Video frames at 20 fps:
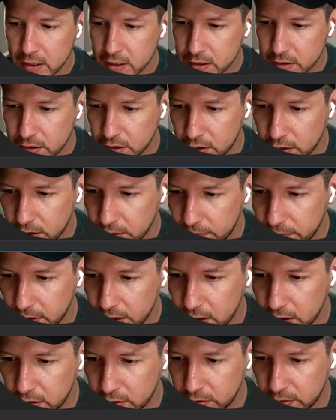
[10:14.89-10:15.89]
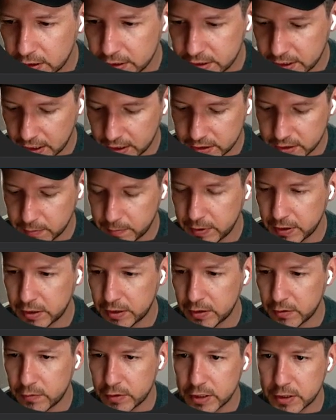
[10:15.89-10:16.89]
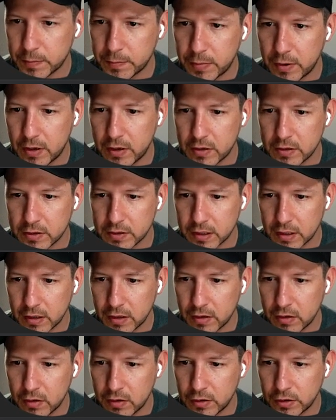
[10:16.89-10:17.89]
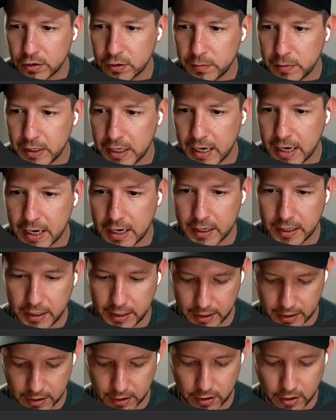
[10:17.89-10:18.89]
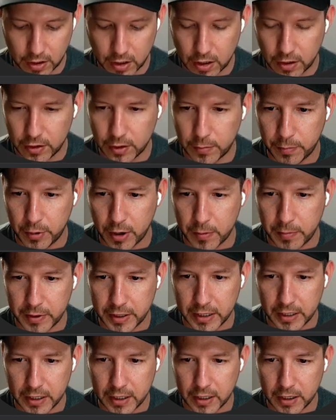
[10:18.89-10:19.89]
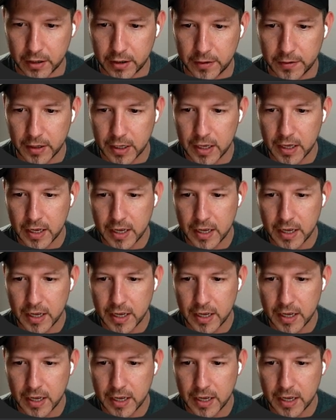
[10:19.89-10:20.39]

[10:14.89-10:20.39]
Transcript: So if we go to the ChatGPT response, I'm going to be adding another property in here.